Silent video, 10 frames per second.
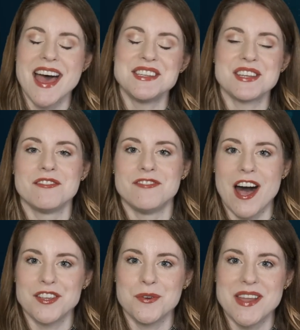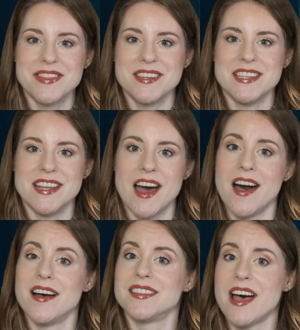and evaluate the
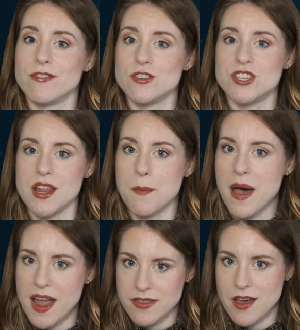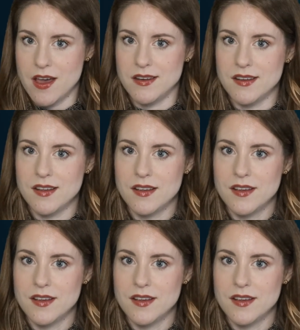data leveraging Python.